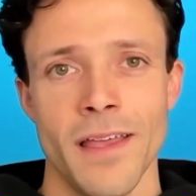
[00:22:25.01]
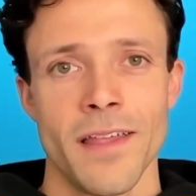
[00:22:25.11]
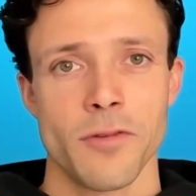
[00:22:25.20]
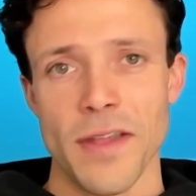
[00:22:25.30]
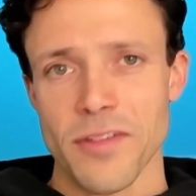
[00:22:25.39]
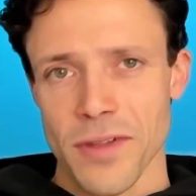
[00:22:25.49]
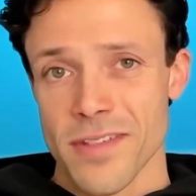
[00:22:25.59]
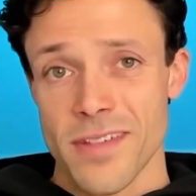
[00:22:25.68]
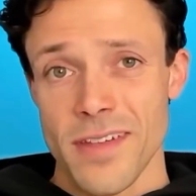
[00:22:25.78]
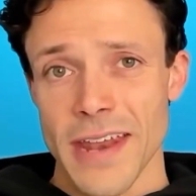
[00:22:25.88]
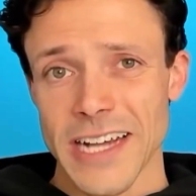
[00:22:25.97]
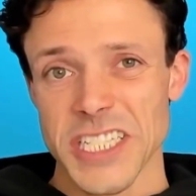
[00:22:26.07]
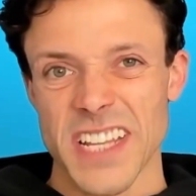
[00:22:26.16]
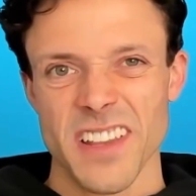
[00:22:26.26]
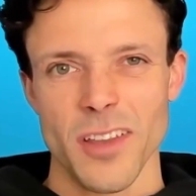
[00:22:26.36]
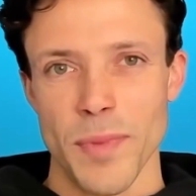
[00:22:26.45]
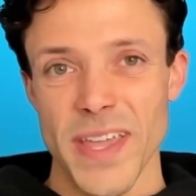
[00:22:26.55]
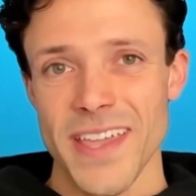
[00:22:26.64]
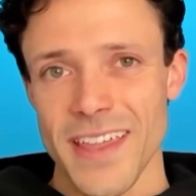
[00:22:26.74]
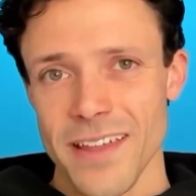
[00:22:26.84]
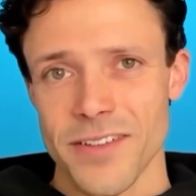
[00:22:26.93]
So as you can see, it actually gets a little bit
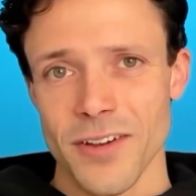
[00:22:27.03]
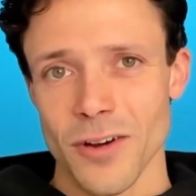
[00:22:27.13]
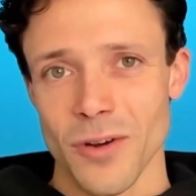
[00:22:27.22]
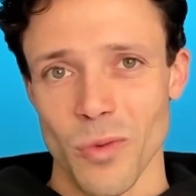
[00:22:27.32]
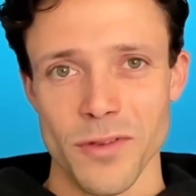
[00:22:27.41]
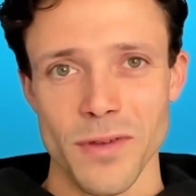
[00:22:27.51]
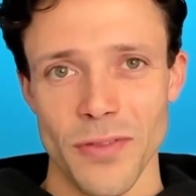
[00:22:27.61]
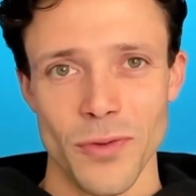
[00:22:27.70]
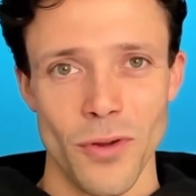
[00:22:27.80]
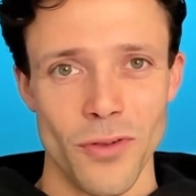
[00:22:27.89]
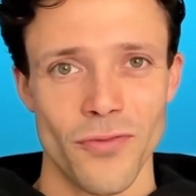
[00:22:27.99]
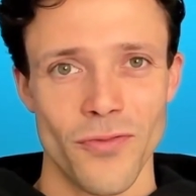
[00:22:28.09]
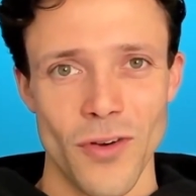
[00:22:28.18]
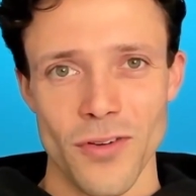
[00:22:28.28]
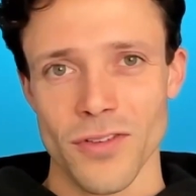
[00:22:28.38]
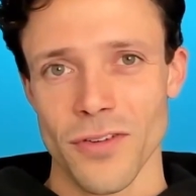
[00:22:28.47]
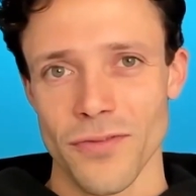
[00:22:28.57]
easier once you get through those first